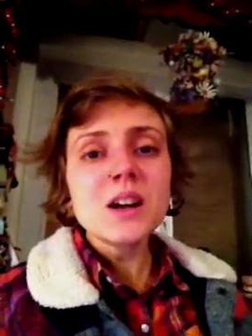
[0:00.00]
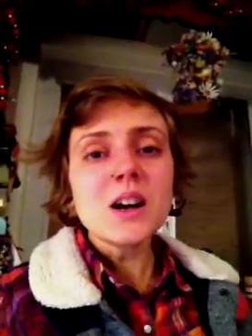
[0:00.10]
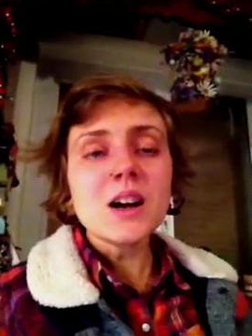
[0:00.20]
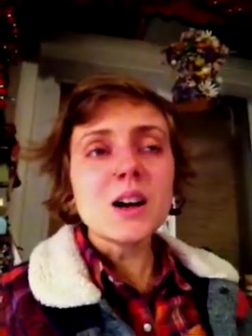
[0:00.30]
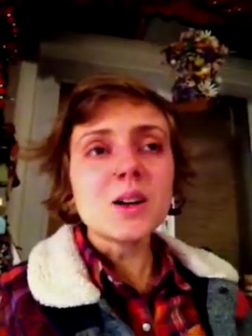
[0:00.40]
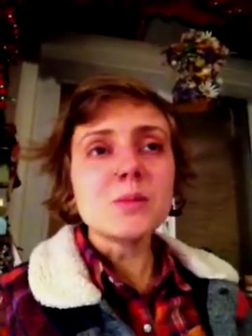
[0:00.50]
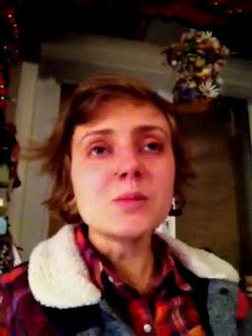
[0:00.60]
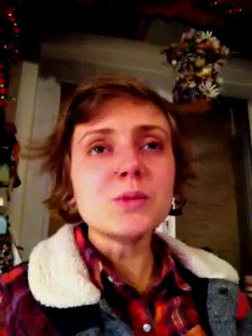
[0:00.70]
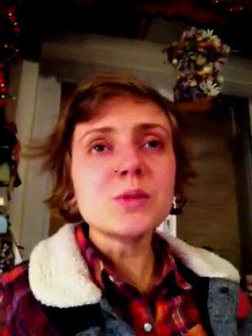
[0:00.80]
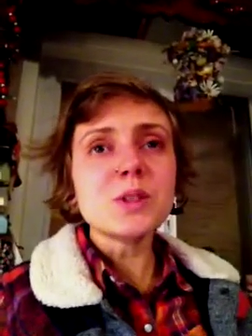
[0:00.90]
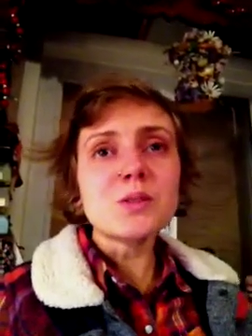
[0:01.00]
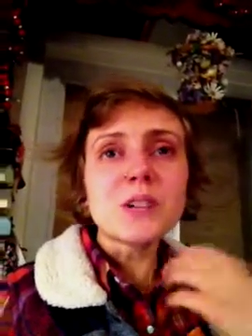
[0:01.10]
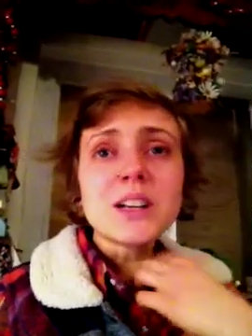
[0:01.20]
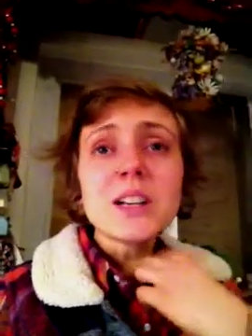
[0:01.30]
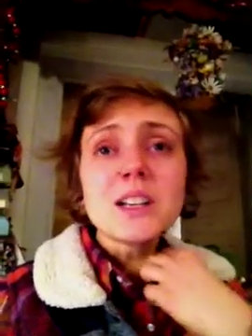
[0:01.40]
You can
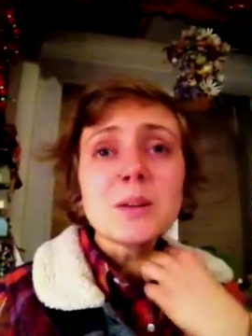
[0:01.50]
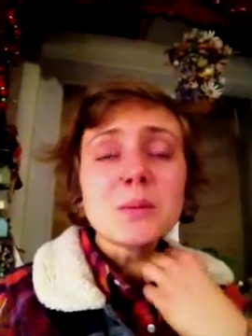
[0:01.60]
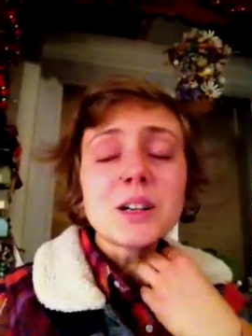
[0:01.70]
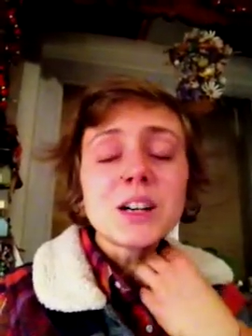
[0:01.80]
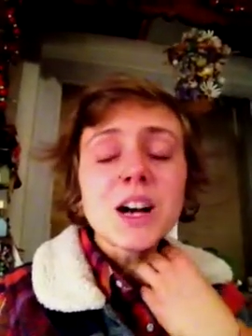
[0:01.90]
write a number